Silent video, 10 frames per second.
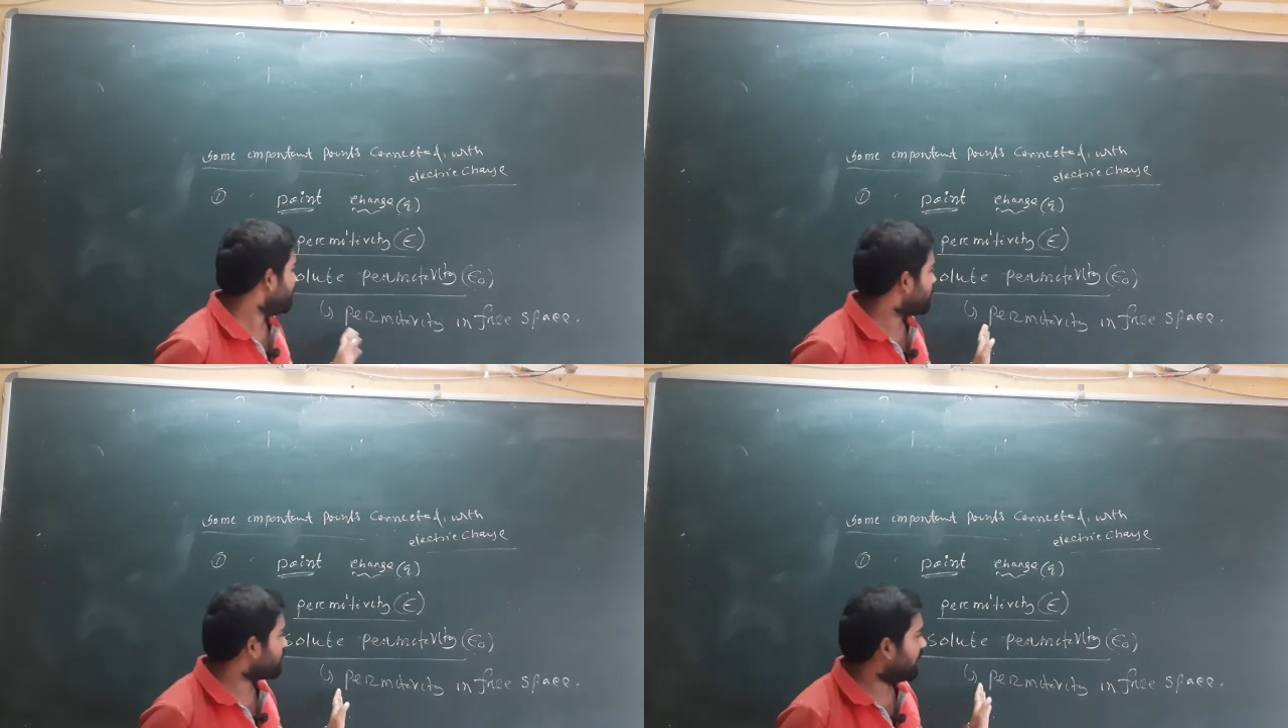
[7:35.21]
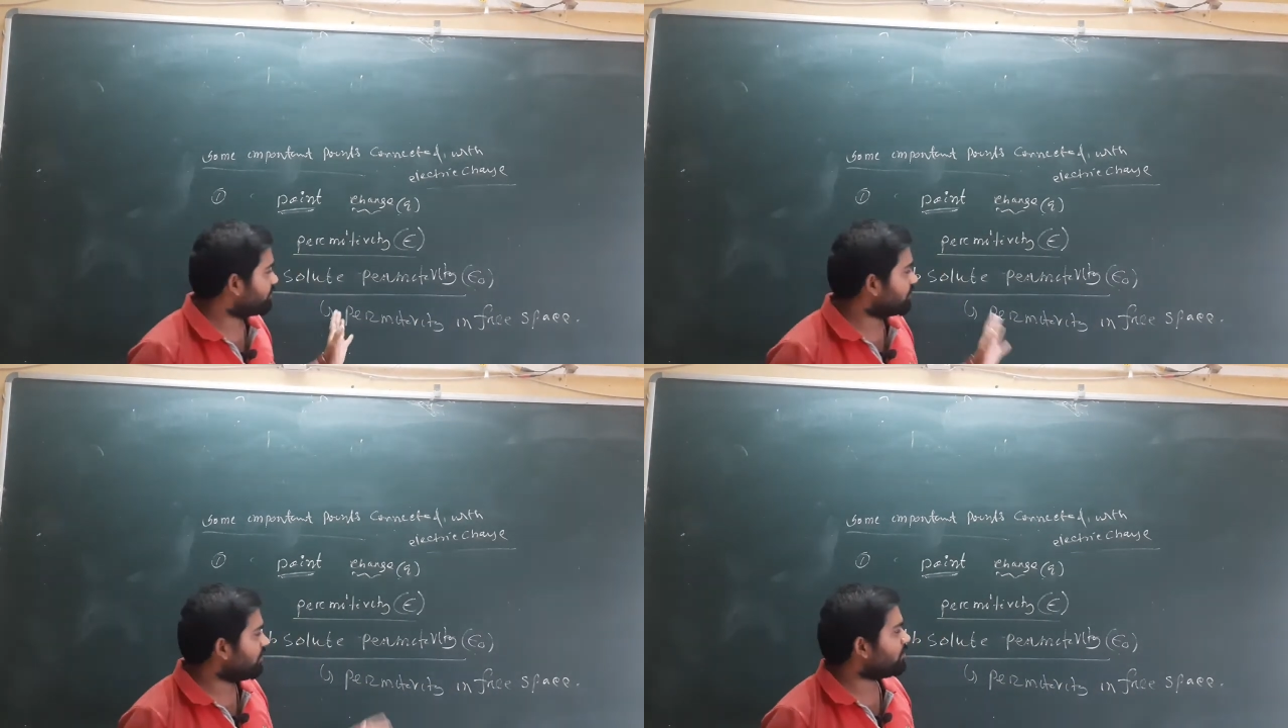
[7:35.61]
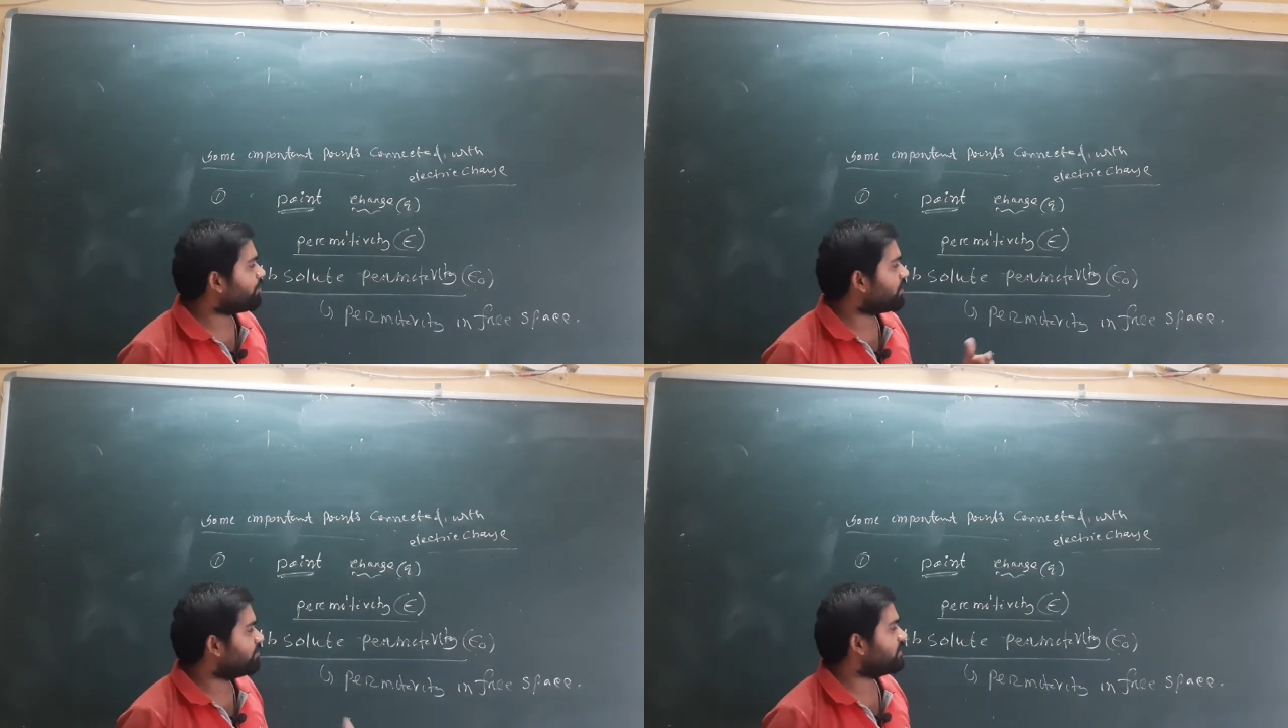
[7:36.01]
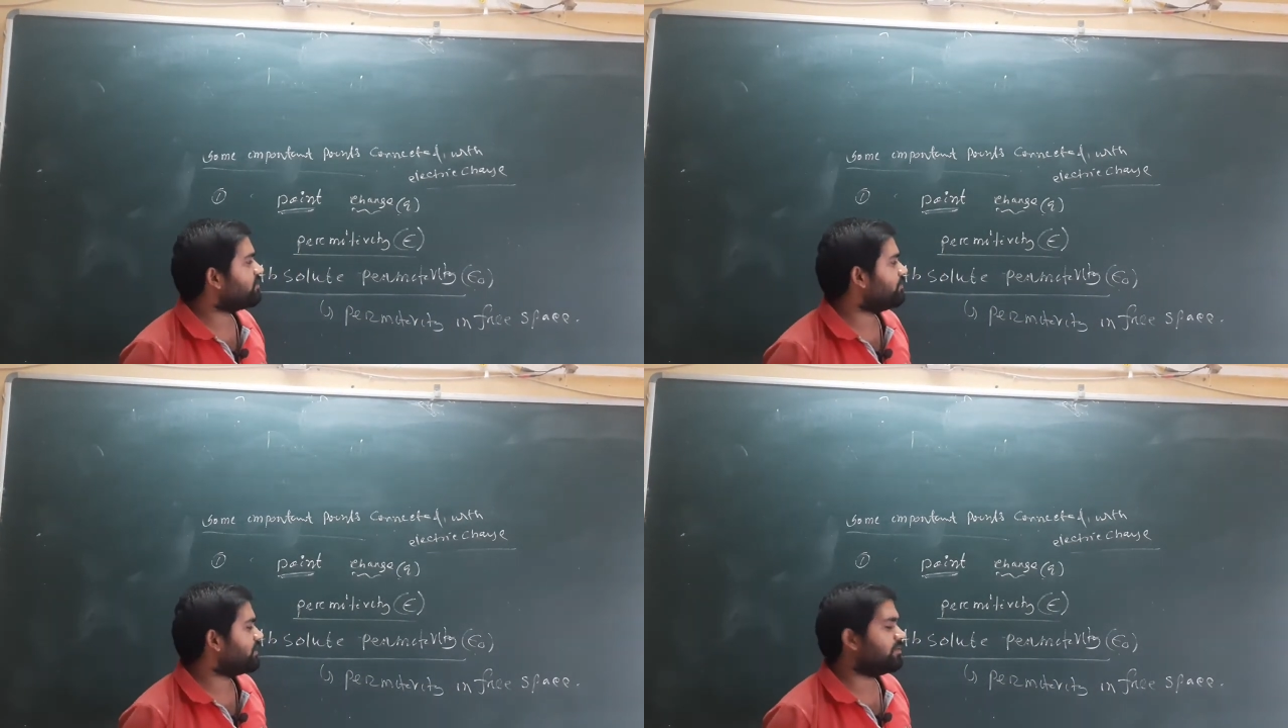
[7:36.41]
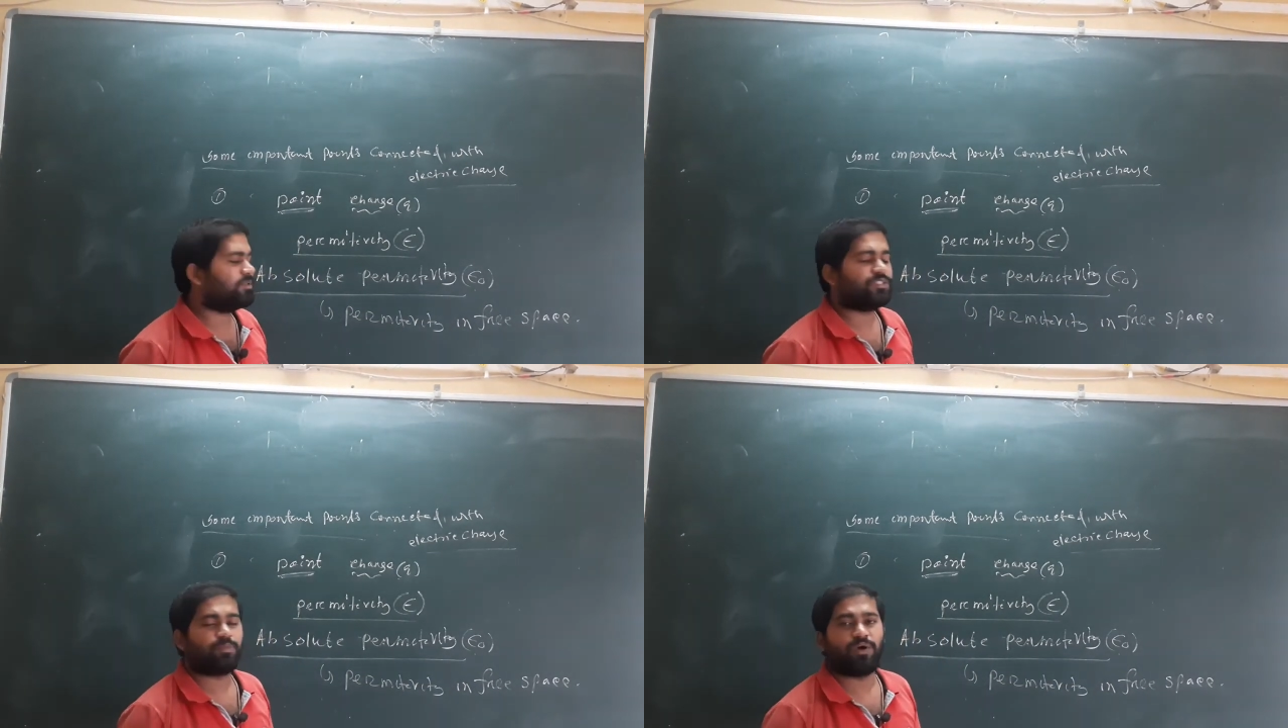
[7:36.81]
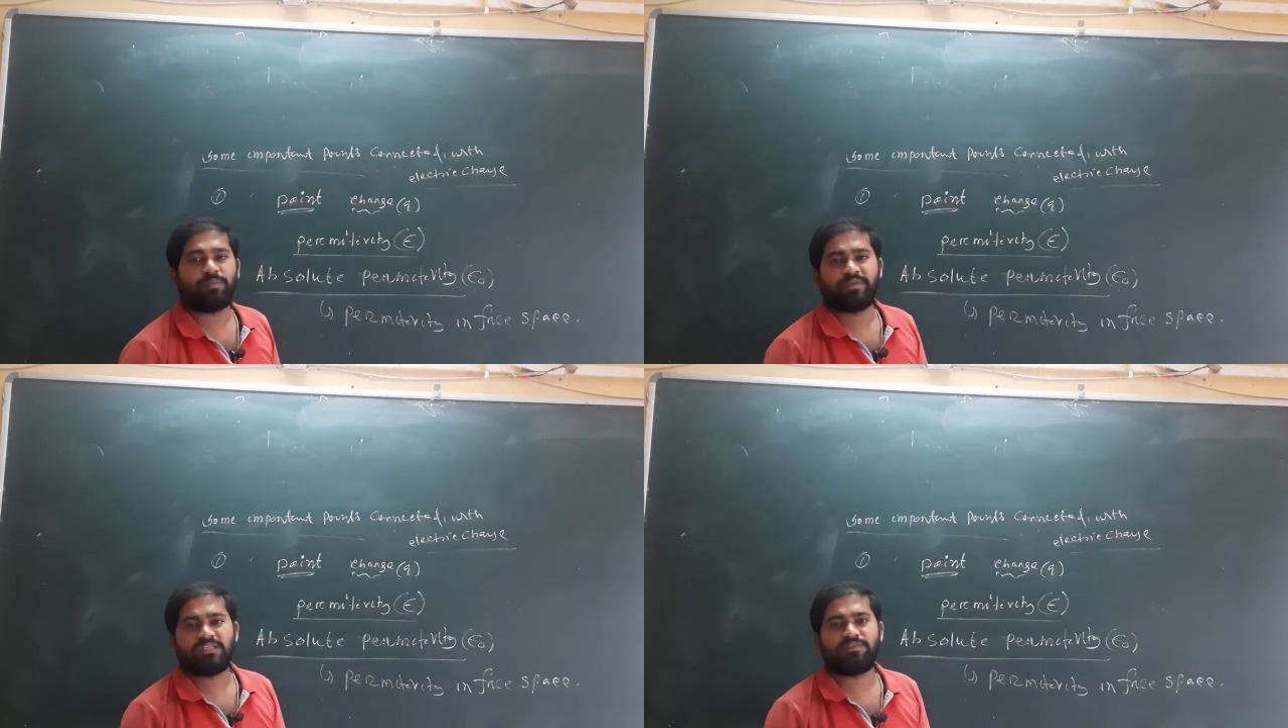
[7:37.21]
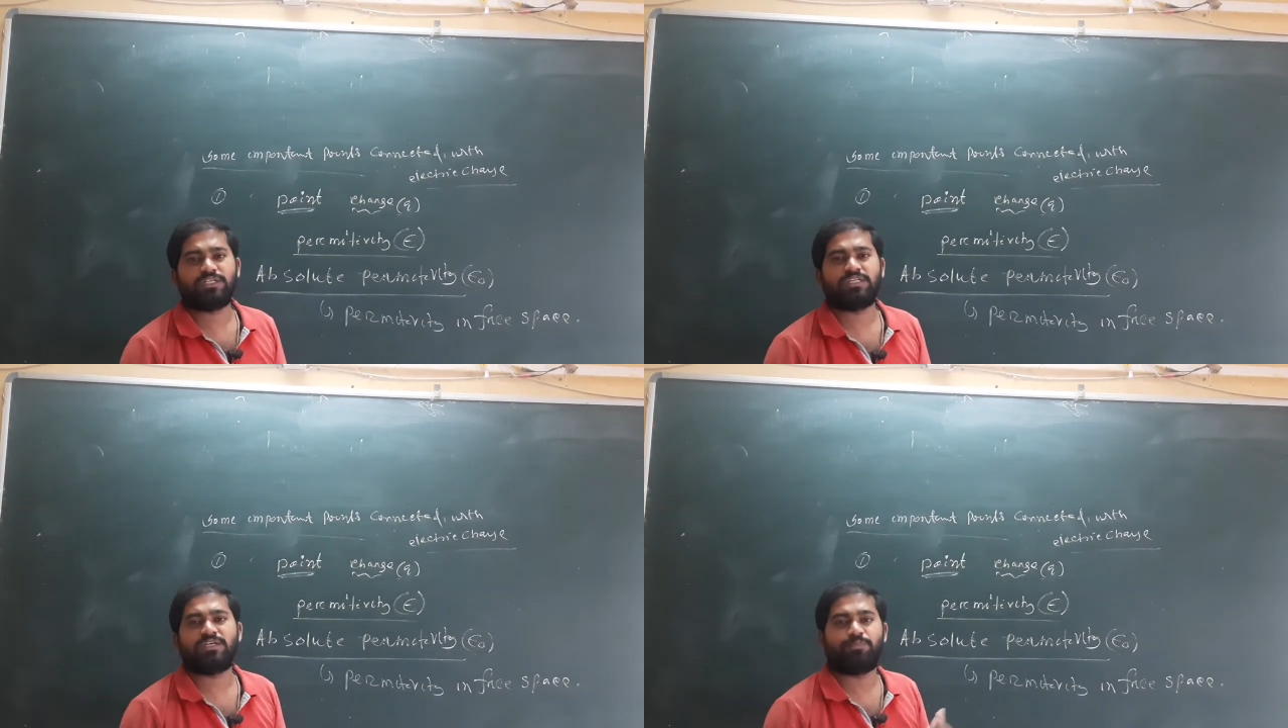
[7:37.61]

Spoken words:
So absolute permittivity means permittivity in a